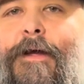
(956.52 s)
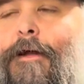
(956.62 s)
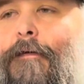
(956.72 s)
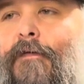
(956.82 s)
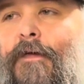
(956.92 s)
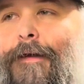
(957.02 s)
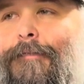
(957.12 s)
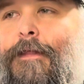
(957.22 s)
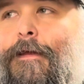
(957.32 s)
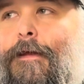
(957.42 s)
Because
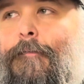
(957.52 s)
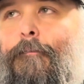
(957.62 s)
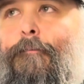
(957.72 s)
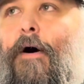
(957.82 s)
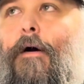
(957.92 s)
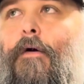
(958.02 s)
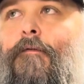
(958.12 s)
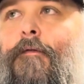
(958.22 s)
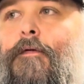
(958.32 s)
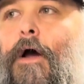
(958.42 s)
the bar
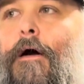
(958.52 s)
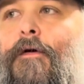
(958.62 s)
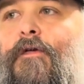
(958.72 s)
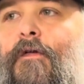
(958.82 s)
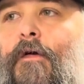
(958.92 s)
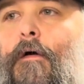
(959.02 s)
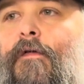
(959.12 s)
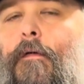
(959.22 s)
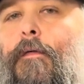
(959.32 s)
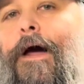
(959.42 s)
for knowledge is
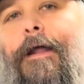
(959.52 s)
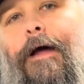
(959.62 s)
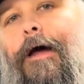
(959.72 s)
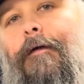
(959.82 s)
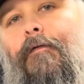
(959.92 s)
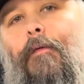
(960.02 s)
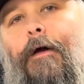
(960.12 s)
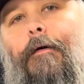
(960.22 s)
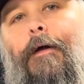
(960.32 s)
also kind of high as well.